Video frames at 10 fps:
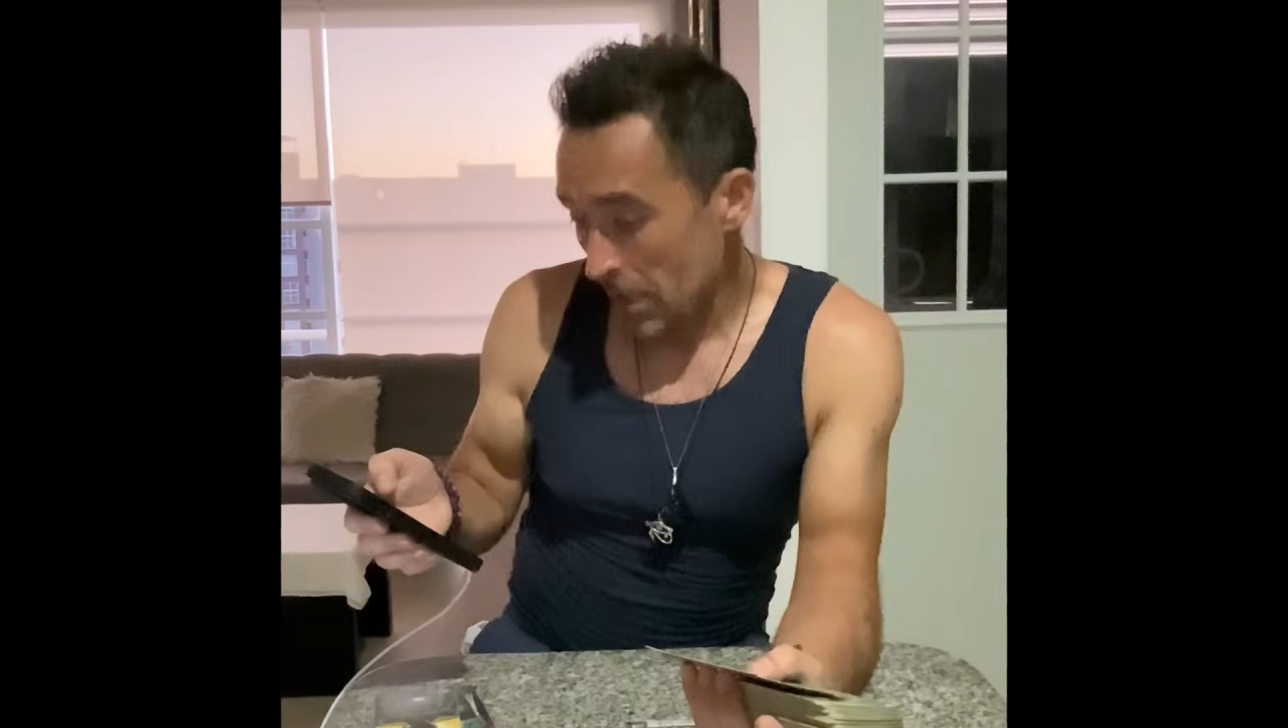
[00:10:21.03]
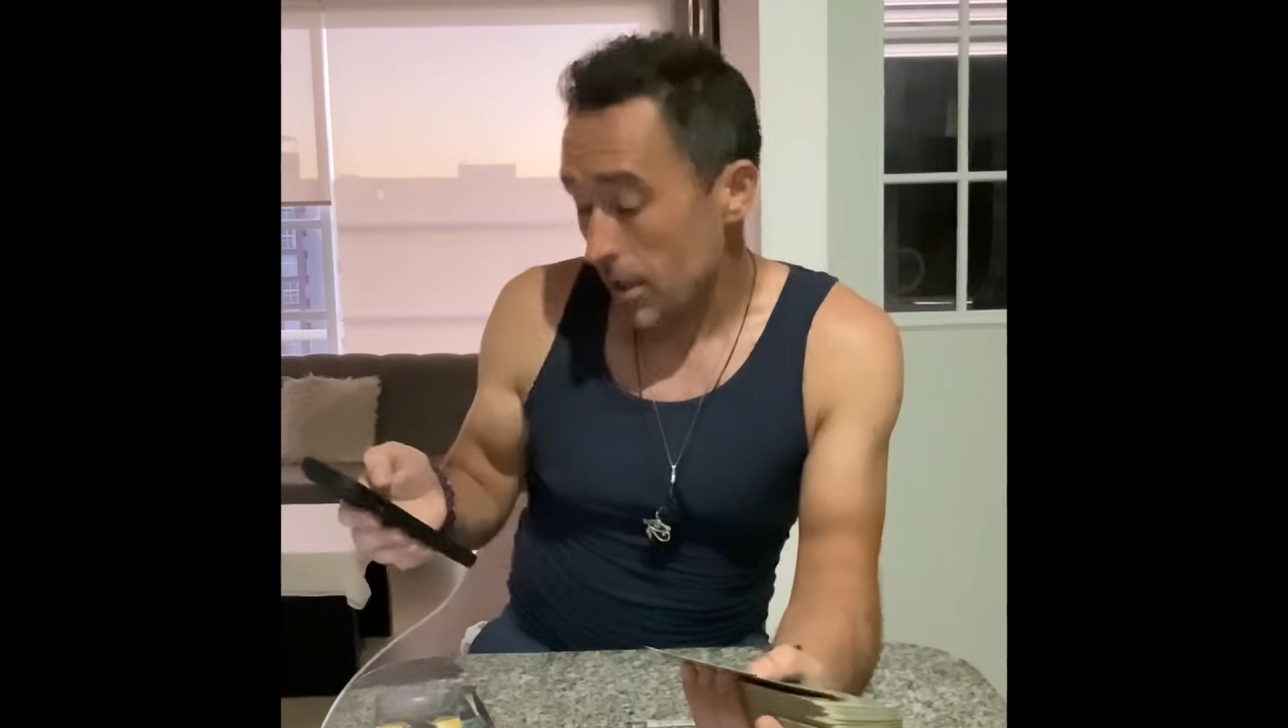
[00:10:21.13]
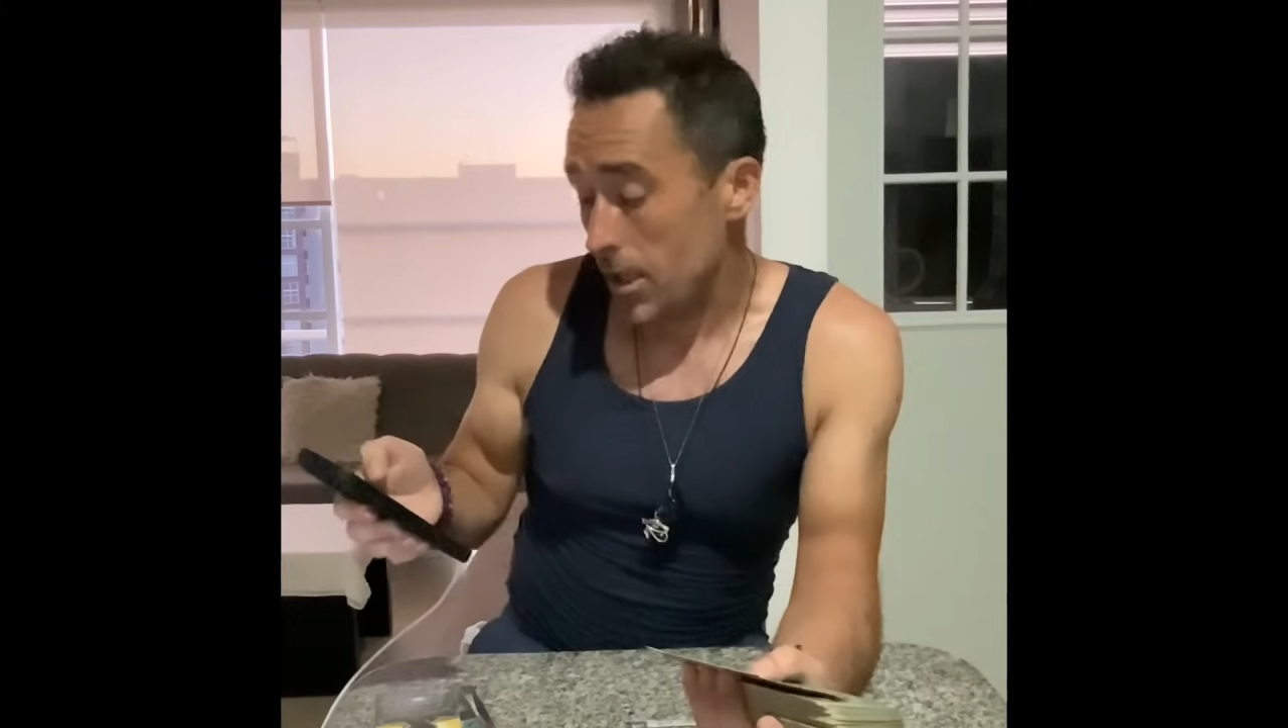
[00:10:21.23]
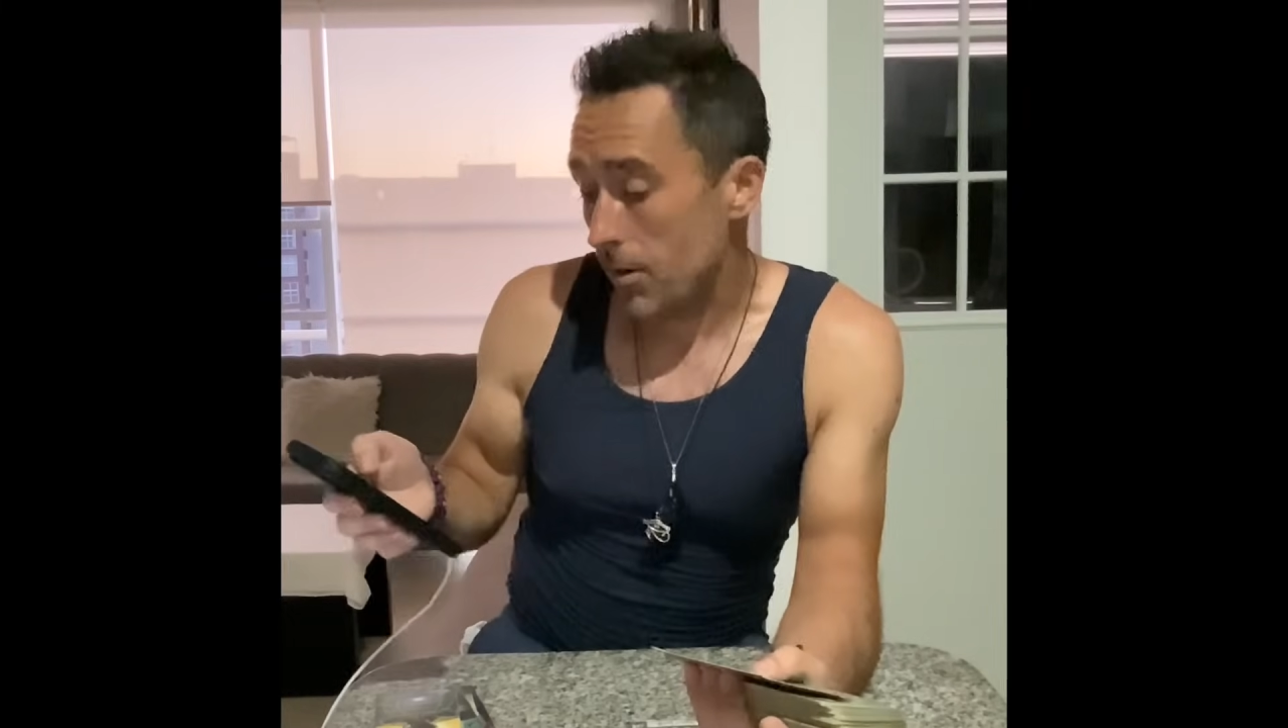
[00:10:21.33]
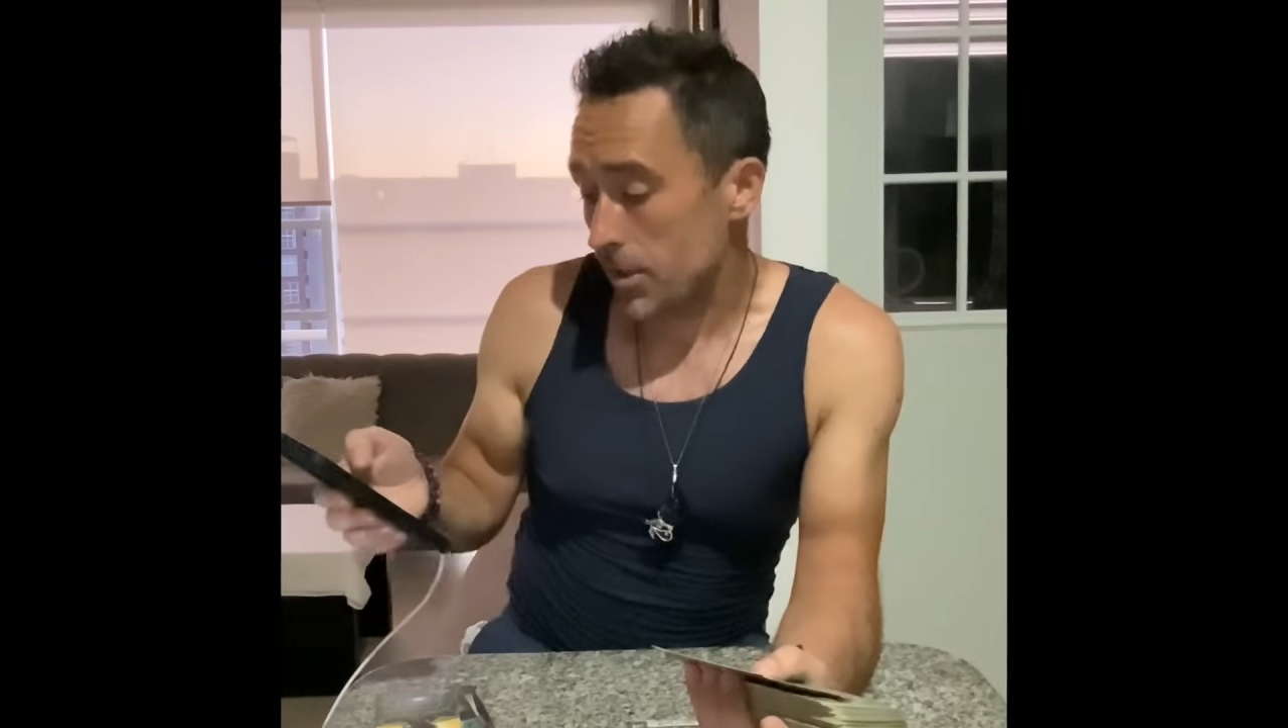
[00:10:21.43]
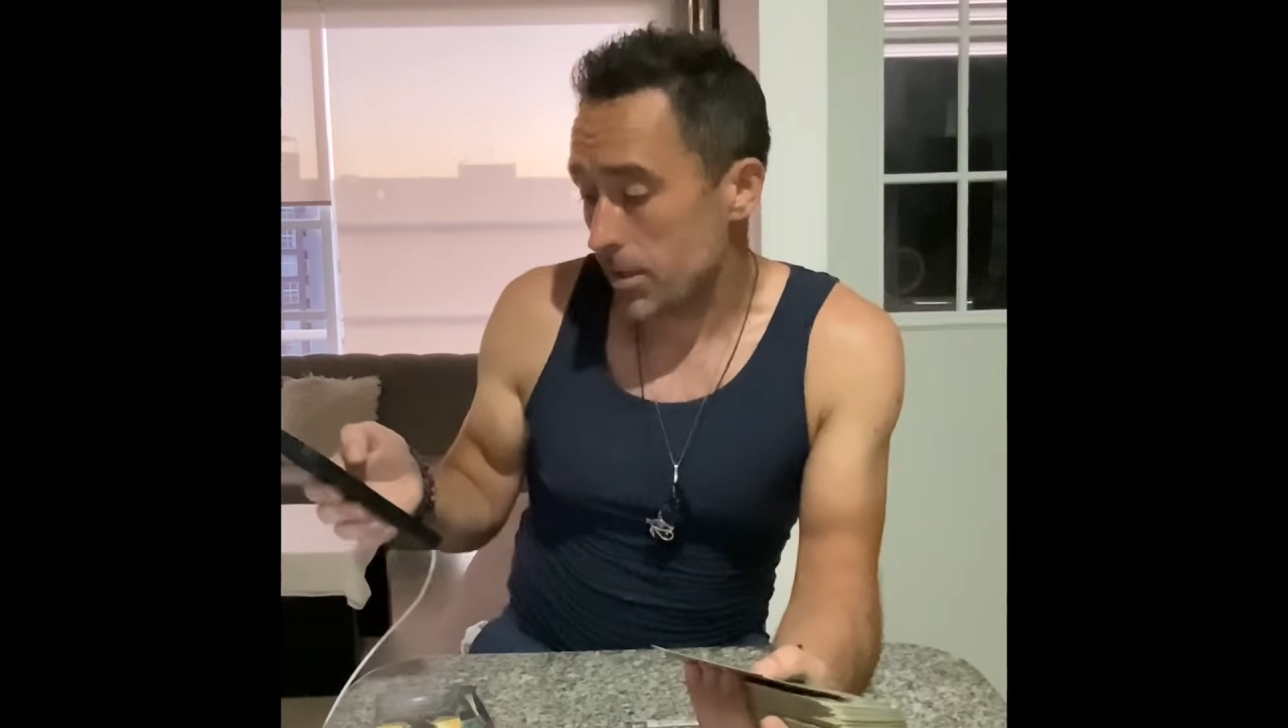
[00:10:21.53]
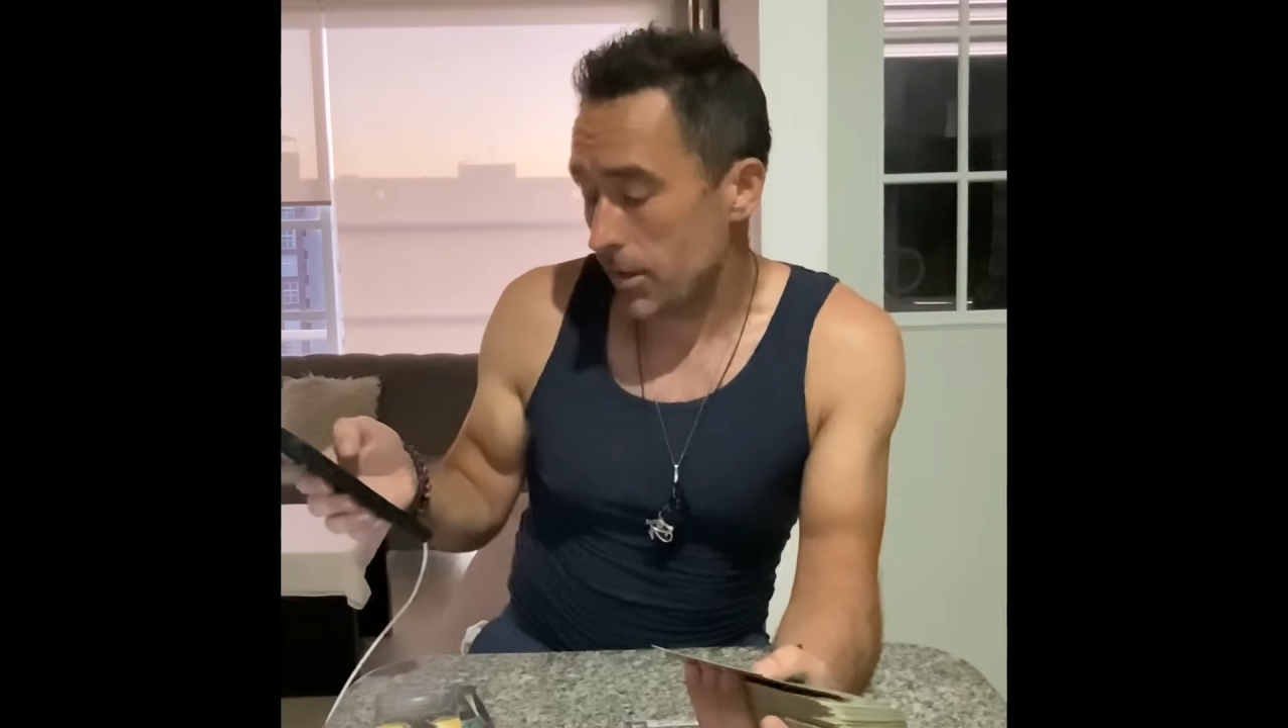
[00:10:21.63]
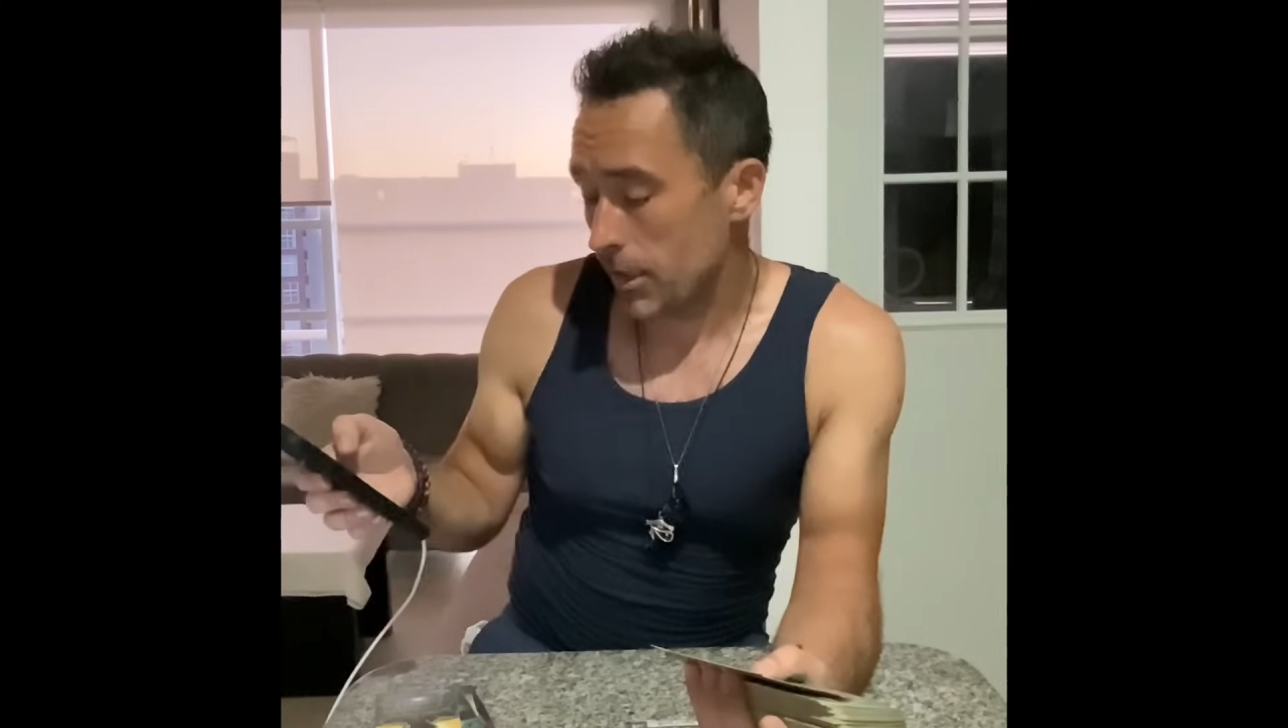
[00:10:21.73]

No, it's not.